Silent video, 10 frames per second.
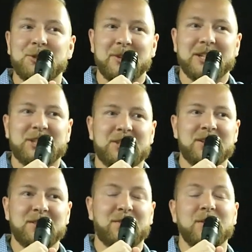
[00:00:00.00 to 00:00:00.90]
Jewish
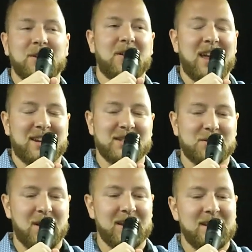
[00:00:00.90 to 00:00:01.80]
for their
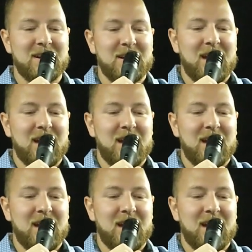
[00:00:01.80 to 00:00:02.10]
grandkids, right?